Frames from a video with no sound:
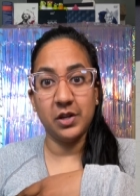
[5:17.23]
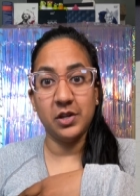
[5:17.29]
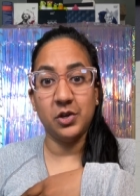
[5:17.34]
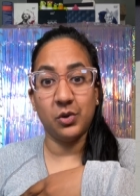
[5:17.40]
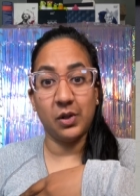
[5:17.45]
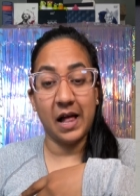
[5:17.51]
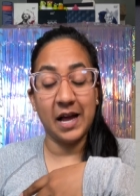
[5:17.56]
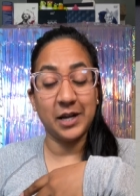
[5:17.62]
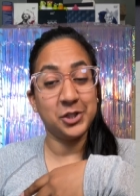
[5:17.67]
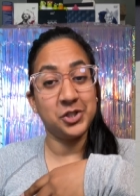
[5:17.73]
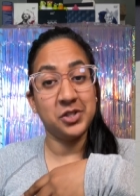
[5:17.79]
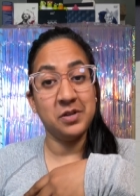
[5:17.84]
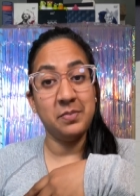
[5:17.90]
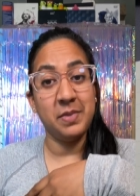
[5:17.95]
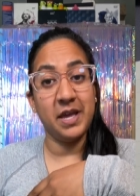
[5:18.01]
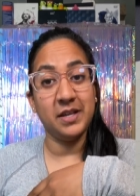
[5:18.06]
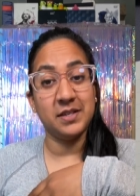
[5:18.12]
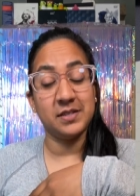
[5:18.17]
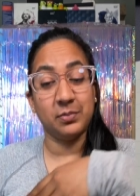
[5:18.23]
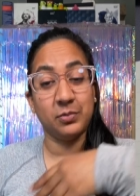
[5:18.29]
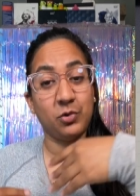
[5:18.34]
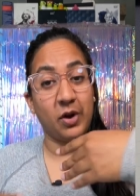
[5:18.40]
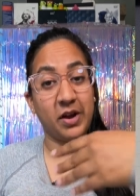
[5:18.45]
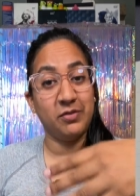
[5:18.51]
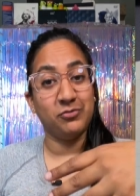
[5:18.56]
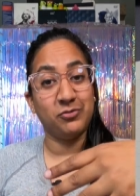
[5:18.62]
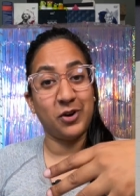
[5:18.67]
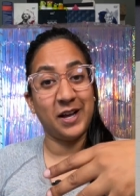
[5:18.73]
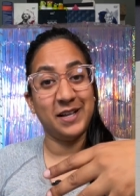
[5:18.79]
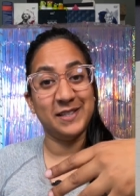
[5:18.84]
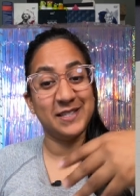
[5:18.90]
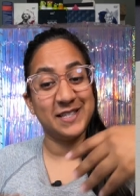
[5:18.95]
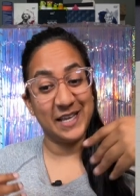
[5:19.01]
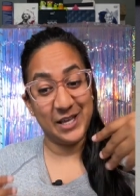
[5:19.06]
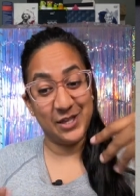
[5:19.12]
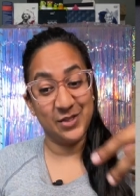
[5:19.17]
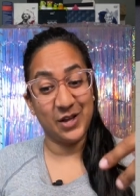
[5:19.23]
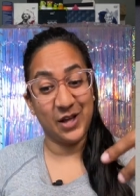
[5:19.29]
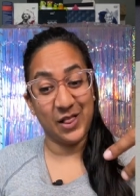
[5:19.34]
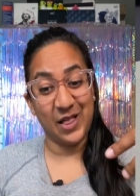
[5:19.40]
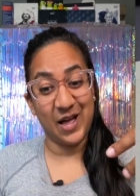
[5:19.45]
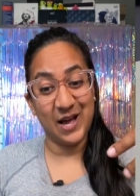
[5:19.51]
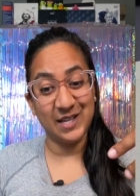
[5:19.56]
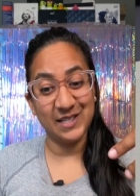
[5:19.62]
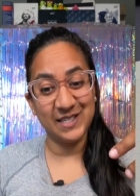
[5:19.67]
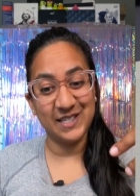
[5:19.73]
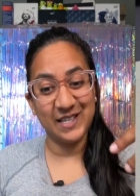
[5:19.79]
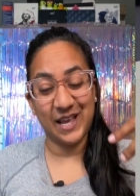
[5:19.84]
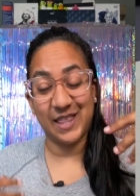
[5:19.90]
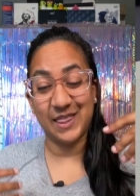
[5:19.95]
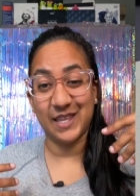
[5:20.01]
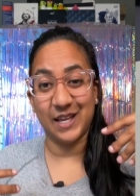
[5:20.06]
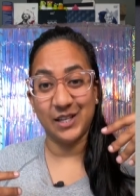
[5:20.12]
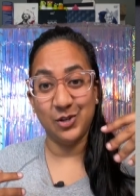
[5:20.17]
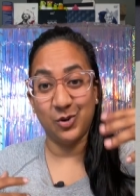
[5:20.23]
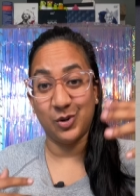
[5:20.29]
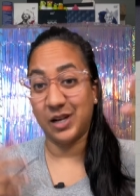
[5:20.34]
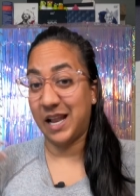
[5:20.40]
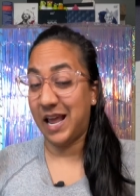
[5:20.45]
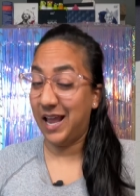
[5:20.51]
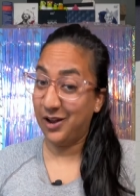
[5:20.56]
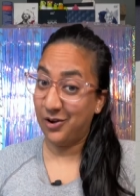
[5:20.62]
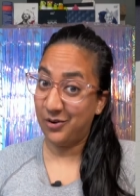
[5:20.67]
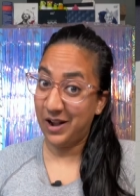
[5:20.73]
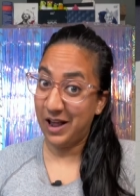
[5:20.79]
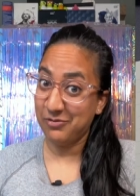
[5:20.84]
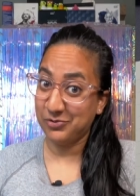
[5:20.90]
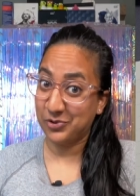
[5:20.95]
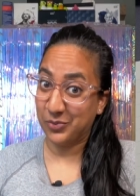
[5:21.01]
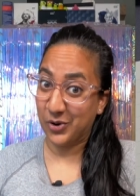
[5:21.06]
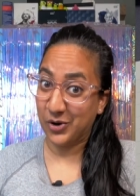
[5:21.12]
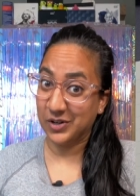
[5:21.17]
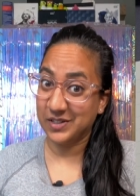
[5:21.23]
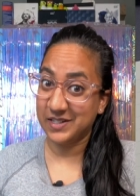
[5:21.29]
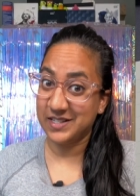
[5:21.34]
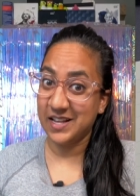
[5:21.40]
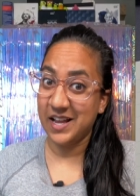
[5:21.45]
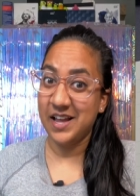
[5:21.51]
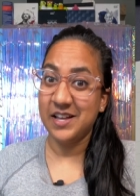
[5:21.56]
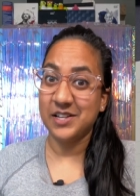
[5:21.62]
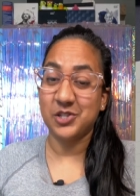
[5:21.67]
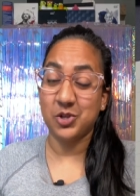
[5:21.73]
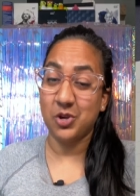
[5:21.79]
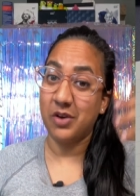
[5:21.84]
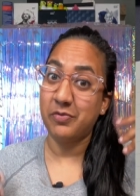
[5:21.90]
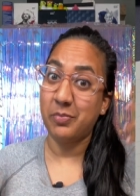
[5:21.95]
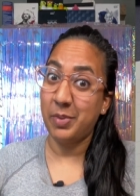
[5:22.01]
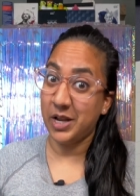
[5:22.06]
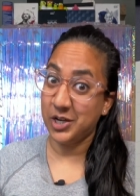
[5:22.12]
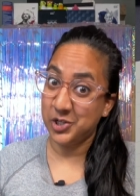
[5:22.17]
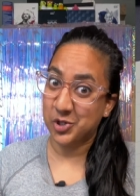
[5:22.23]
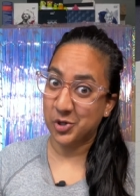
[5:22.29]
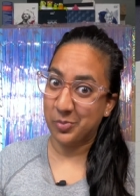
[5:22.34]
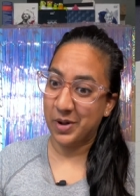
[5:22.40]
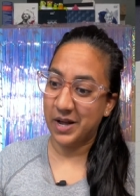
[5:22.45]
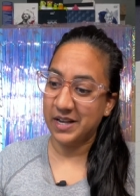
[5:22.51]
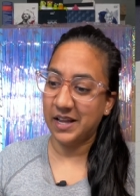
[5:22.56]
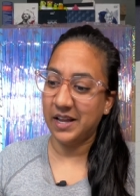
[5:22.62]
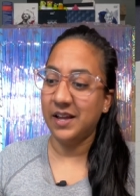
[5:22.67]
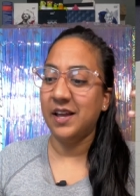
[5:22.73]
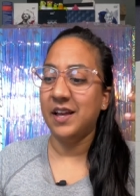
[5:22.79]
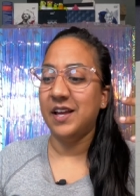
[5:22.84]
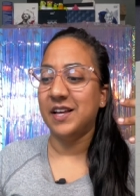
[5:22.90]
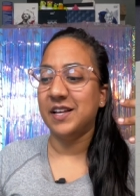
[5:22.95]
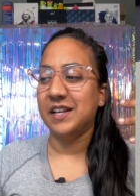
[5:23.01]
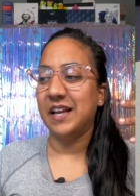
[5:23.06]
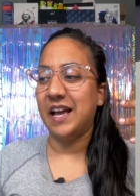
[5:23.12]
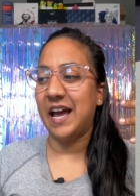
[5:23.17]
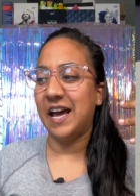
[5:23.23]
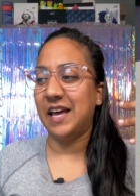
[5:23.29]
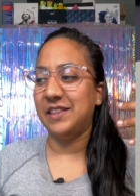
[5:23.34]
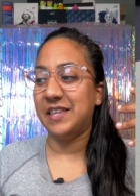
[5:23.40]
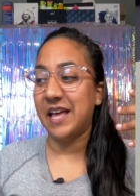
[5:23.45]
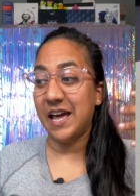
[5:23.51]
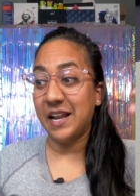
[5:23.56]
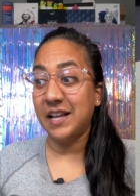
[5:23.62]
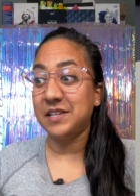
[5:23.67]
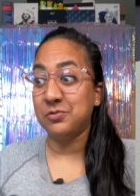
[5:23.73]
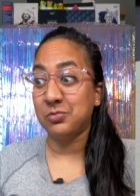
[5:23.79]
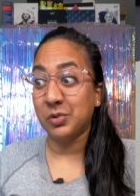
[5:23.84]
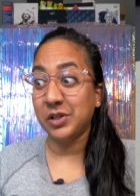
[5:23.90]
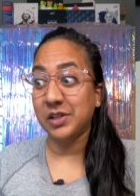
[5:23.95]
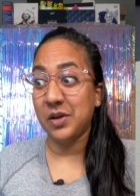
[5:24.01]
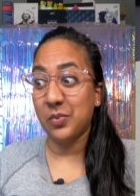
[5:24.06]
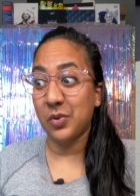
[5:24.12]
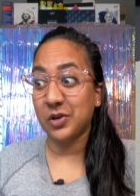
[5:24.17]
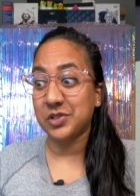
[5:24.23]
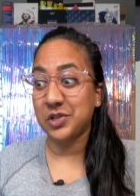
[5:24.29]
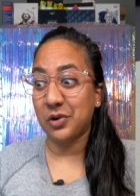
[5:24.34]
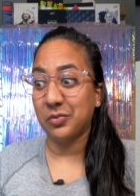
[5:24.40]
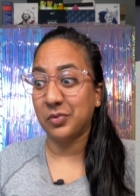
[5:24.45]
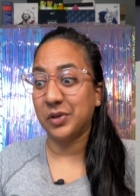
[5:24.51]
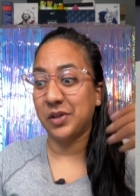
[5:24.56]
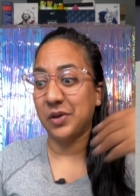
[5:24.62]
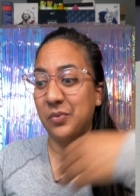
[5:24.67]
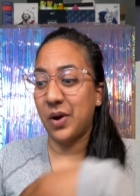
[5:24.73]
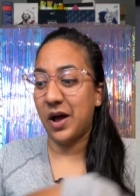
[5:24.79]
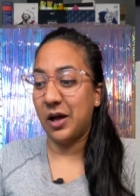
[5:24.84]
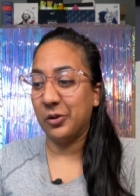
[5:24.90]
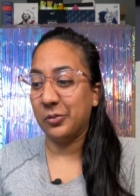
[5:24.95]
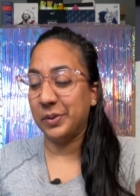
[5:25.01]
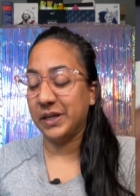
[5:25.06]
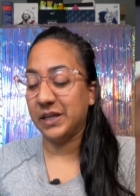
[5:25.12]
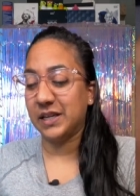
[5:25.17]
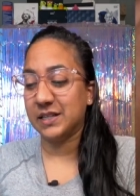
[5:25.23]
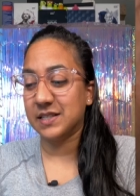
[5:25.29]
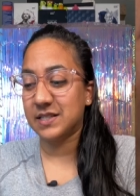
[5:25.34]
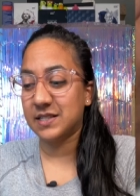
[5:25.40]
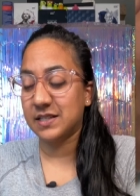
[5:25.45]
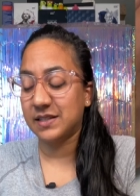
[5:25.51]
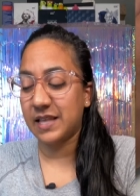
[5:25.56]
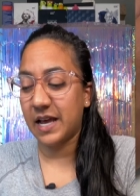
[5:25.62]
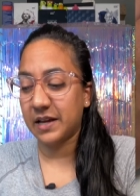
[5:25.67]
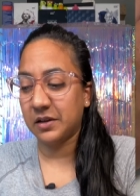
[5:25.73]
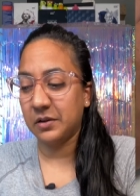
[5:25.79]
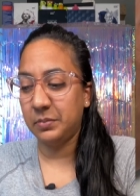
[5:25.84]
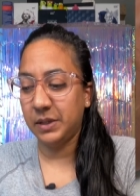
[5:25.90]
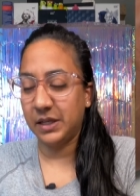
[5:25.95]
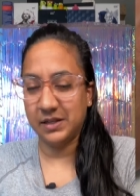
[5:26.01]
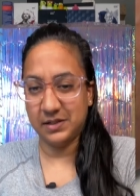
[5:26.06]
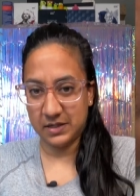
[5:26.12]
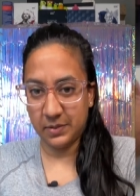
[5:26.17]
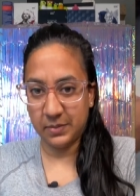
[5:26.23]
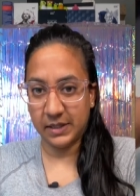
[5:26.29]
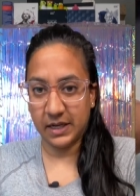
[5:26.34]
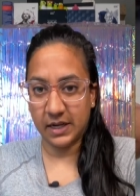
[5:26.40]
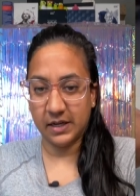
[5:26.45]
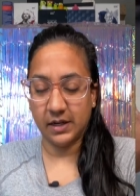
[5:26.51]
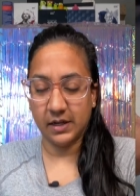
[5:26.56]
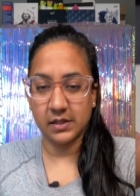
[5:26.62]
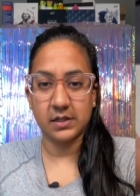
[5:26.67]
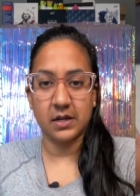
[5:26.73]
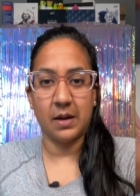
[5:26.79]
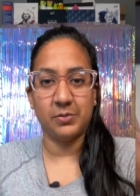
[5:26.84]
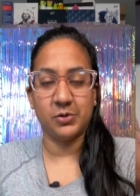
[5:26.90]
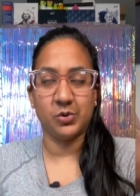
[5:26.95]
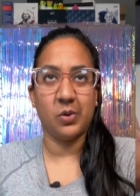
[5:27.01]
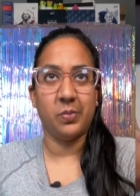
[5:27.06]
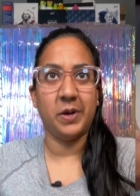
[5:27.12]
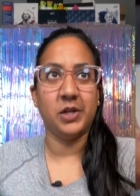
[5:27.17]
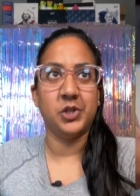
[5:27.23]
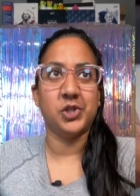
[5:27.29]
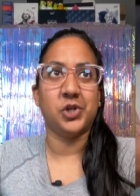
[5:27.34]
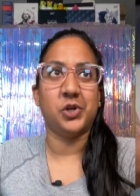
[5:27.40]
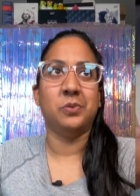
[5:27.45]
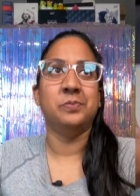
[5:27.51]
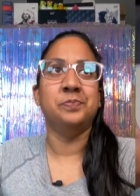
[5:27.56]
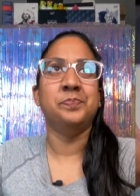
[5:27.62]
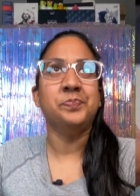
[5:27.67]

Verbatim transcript: You'll actually make some great friends in the class, and then you can hang out afterwards, so you have a pen show buddy. And that has really worked out really well, because that can be intimidating to come to a pen show.